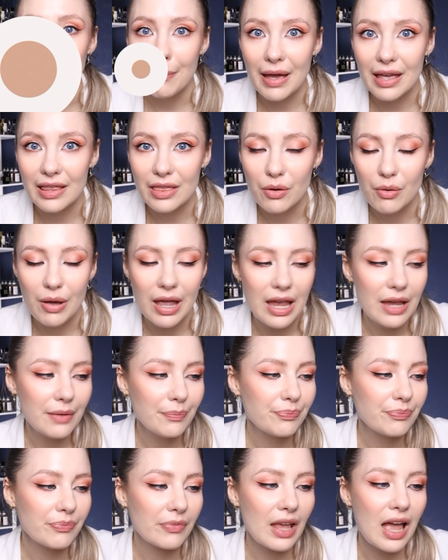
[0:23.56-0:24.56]
By the
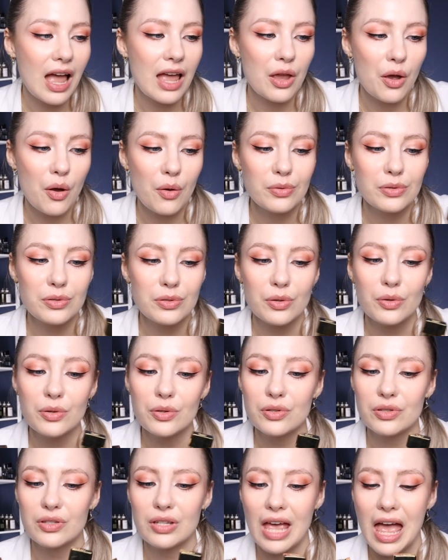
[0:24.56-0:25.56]
way, I also
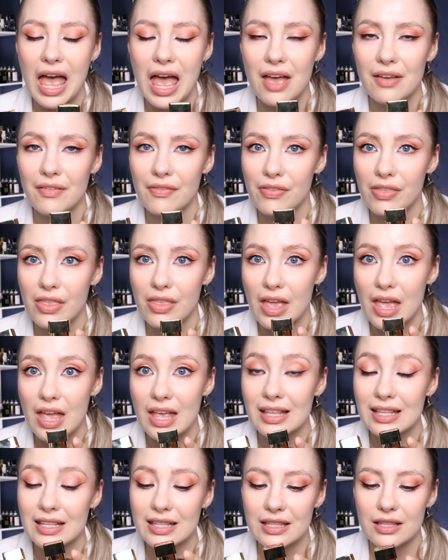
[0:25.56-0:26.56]
used to have
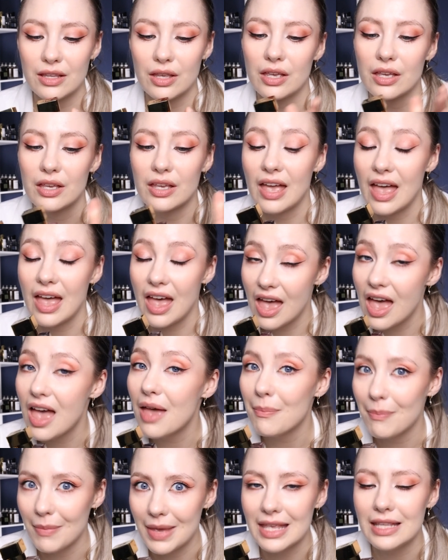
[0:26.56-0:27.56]
the
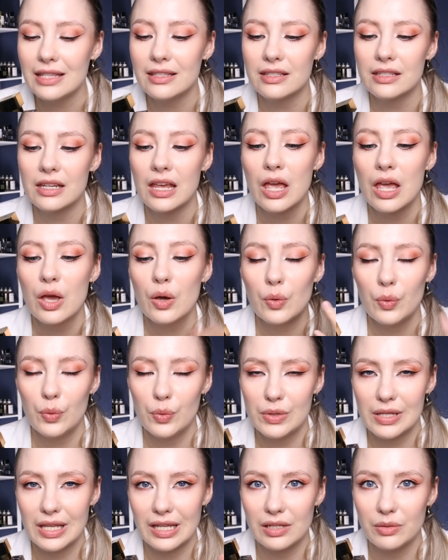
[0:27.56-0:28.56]
hair mist
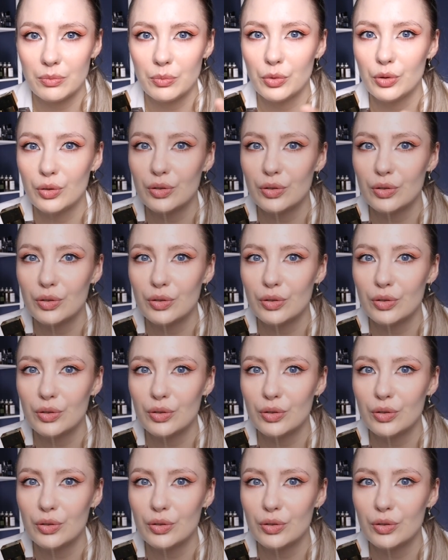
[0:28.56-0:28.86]
Oud Satin